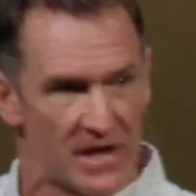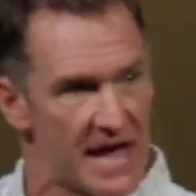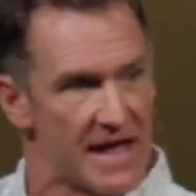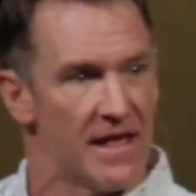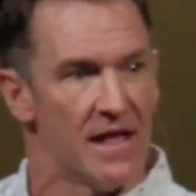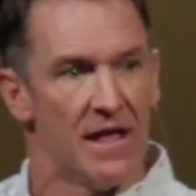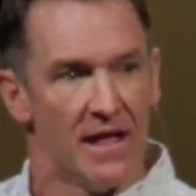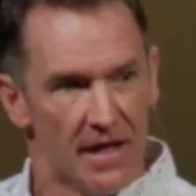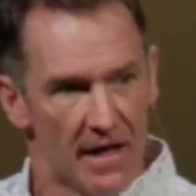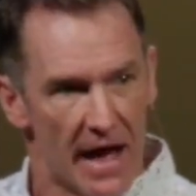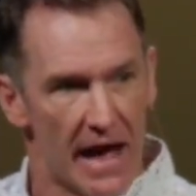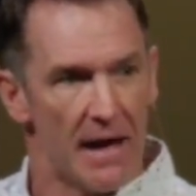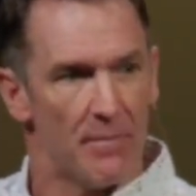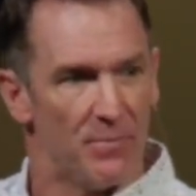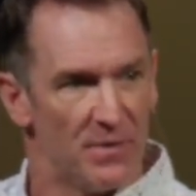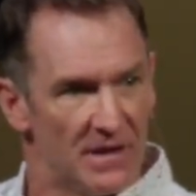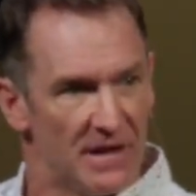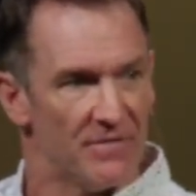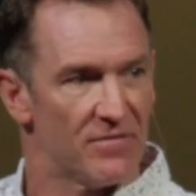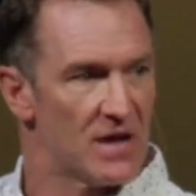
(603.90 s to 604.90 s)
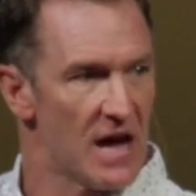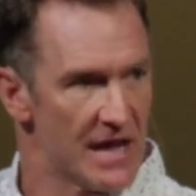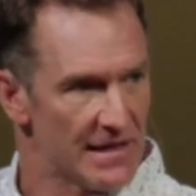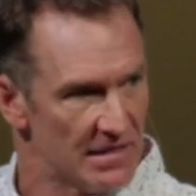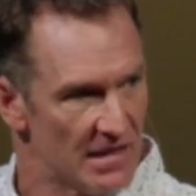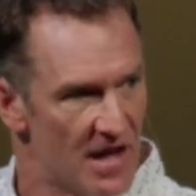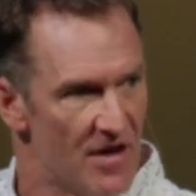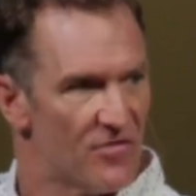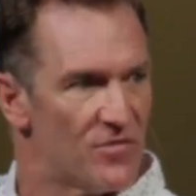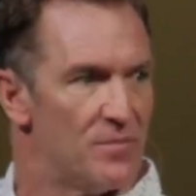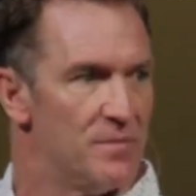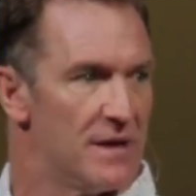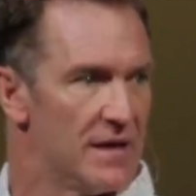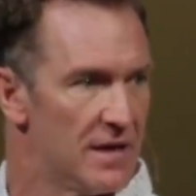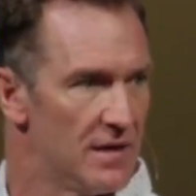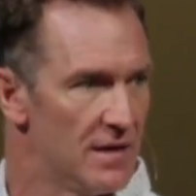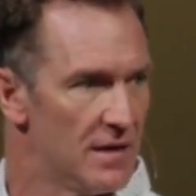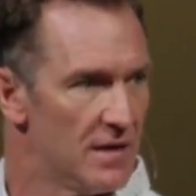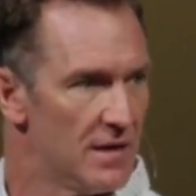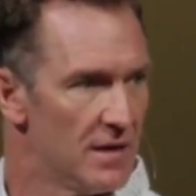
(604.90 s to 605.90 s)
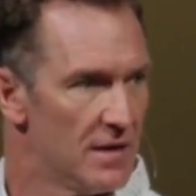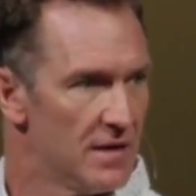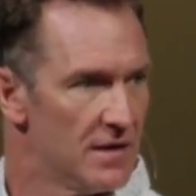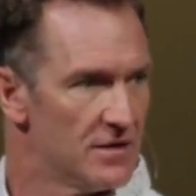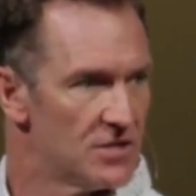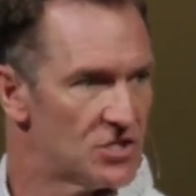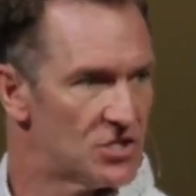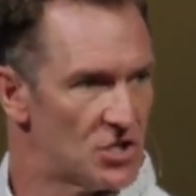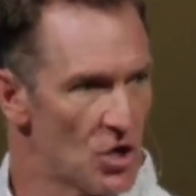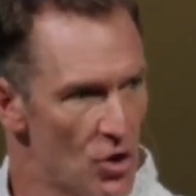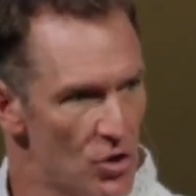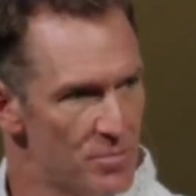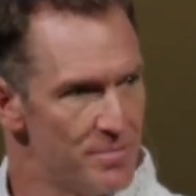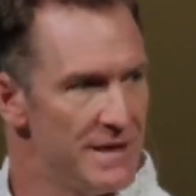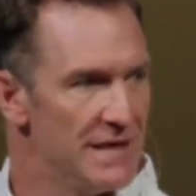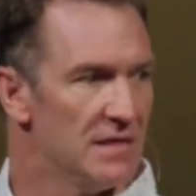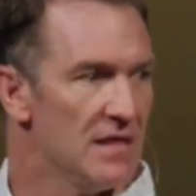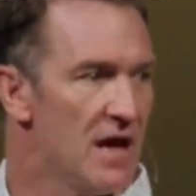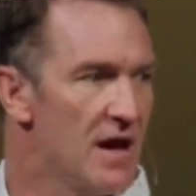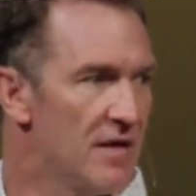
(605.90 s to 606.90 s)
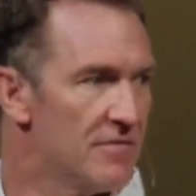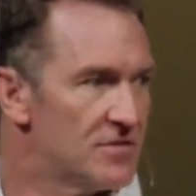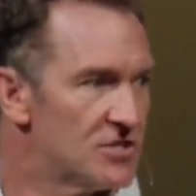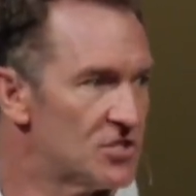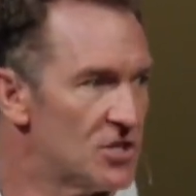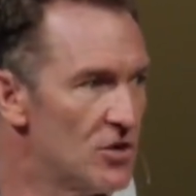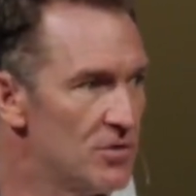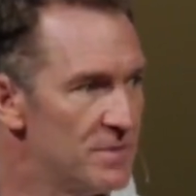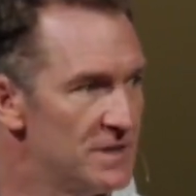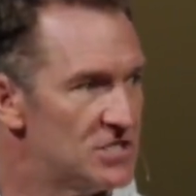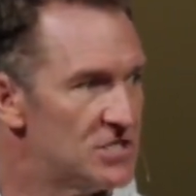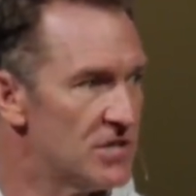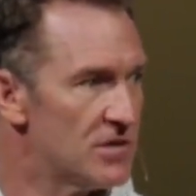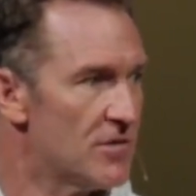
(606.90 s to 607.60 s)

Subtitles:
go, yeah, I believe God loved me, showed me love, showed me